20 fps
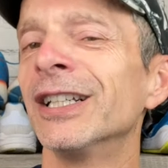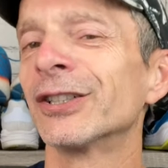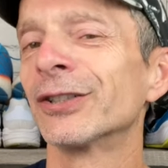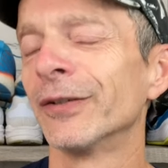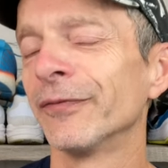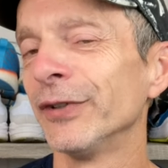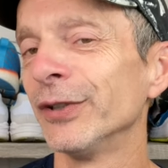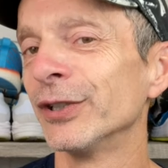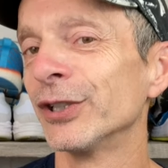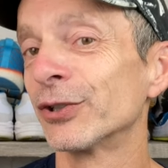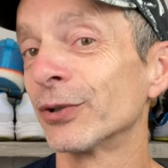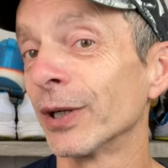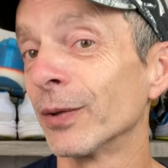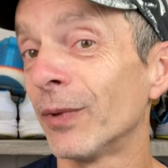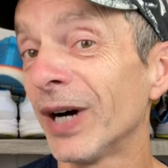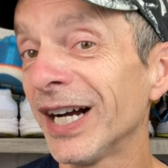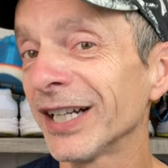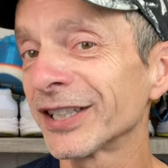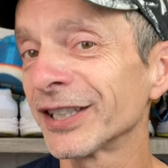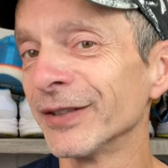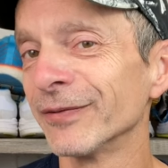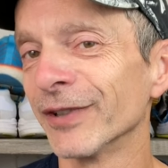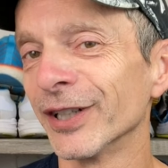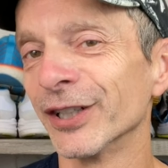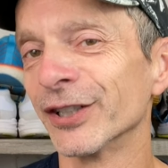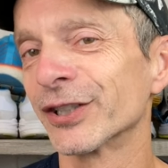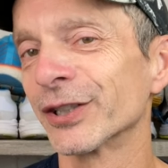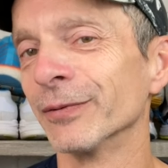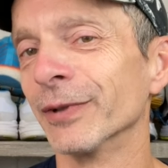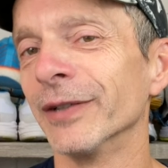So if you enjoy watching
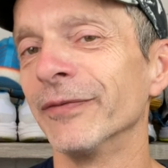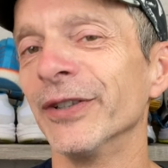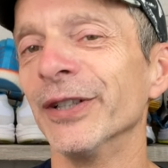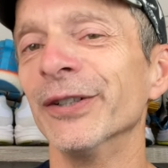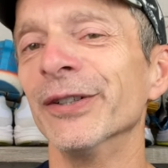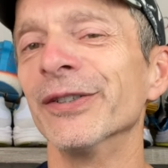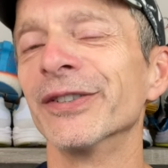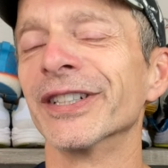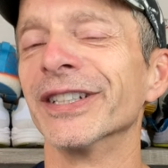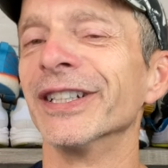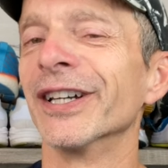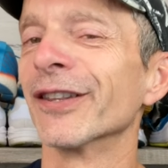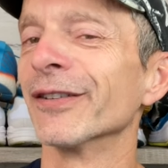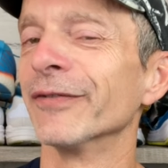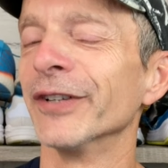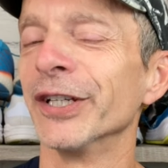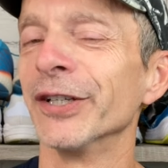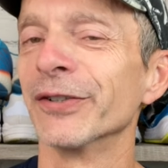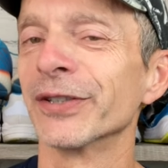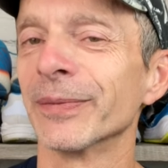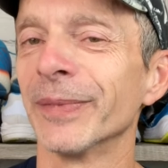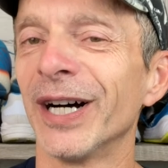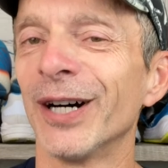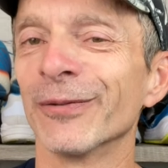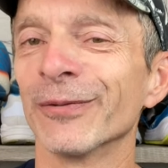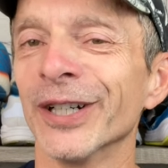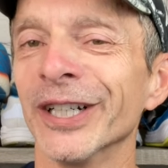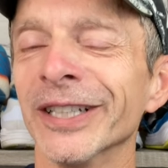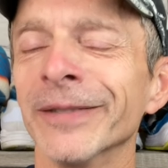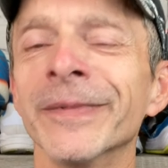running shoe reviews and other videos
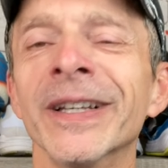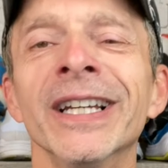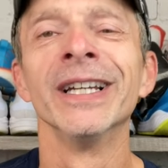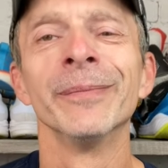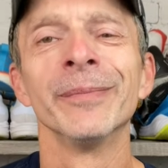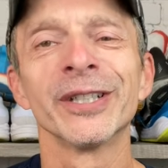about running,